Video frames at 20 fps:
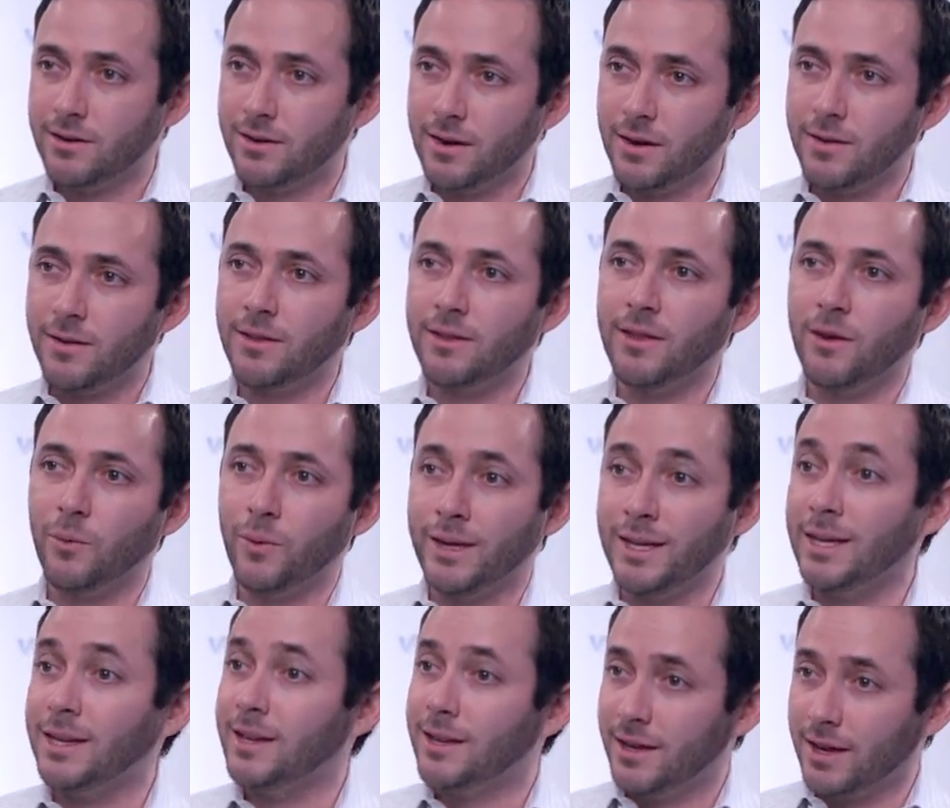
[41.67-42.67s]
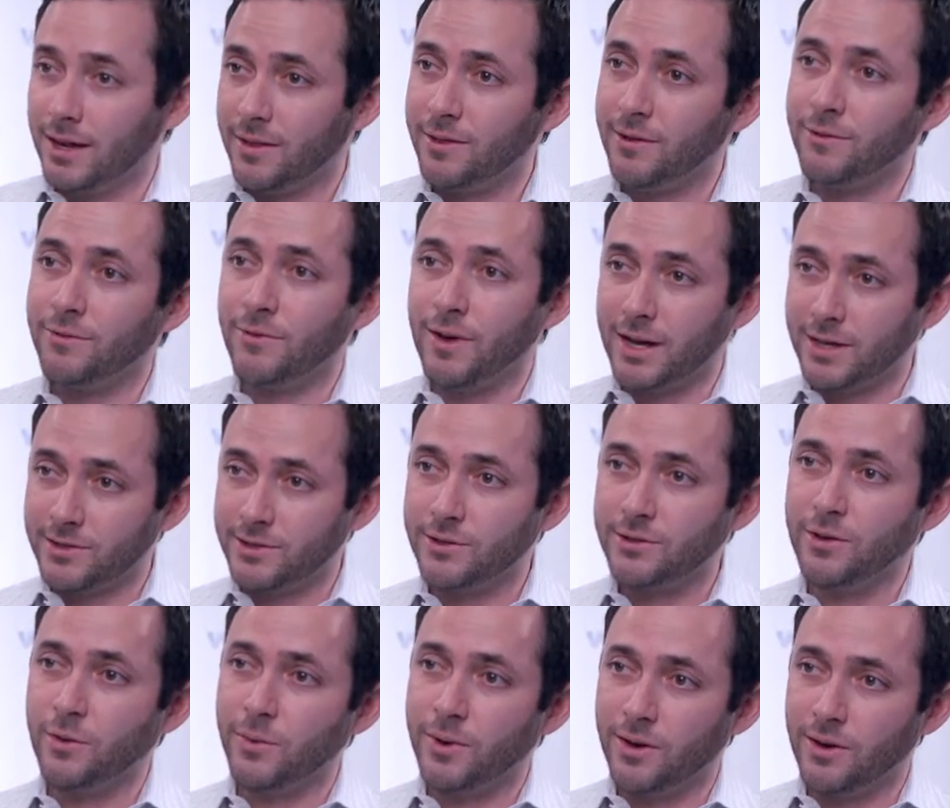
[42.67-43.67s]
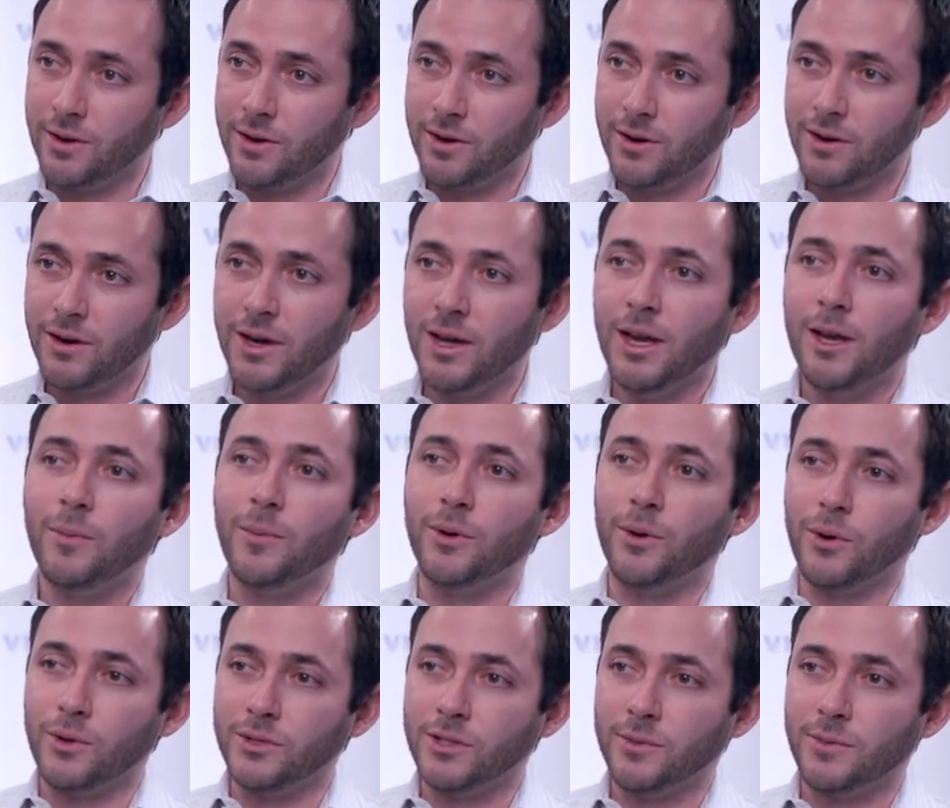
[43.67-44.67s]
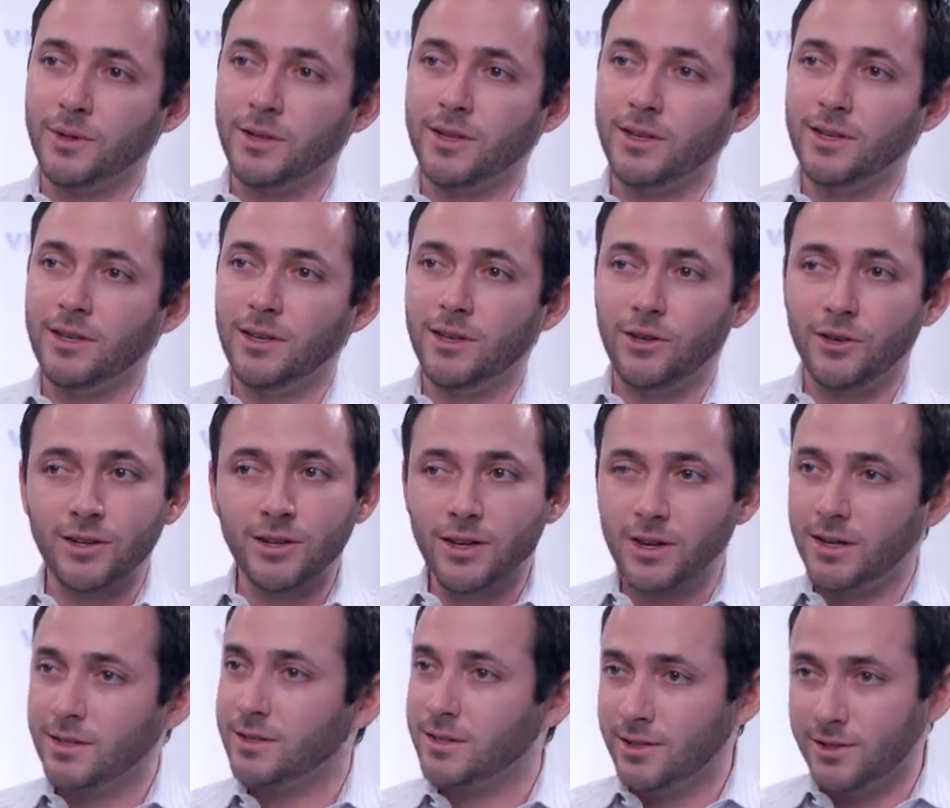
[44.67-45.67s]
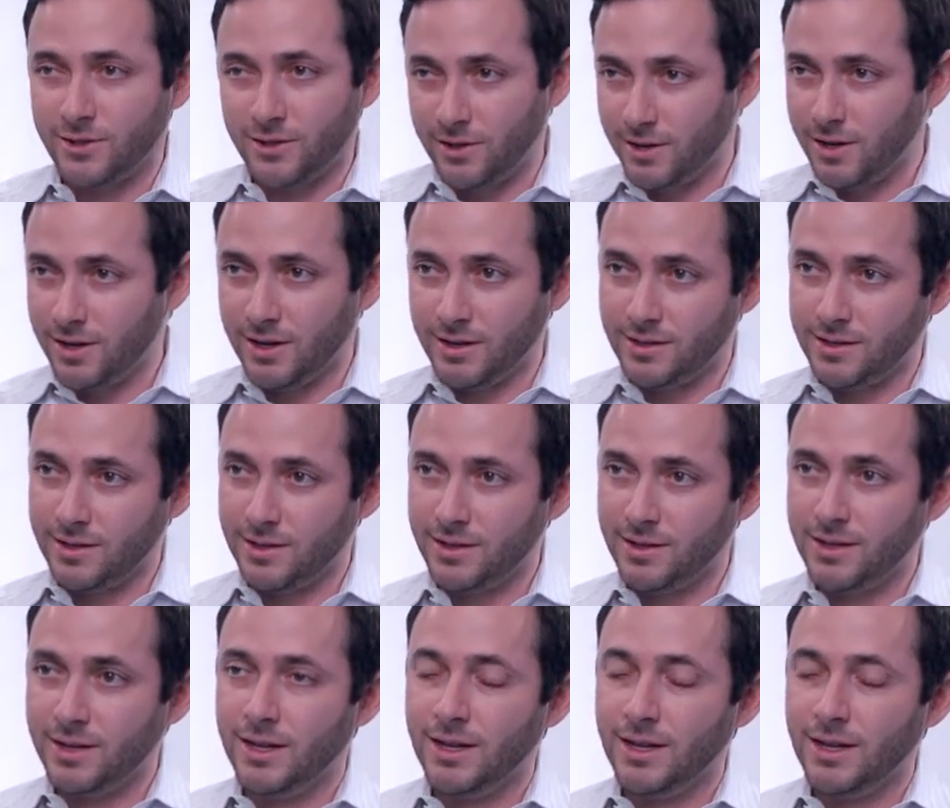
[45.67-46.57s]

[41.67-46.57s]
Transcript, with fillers: I think that we need to get there faster than we are, but ultimately, good content is good content.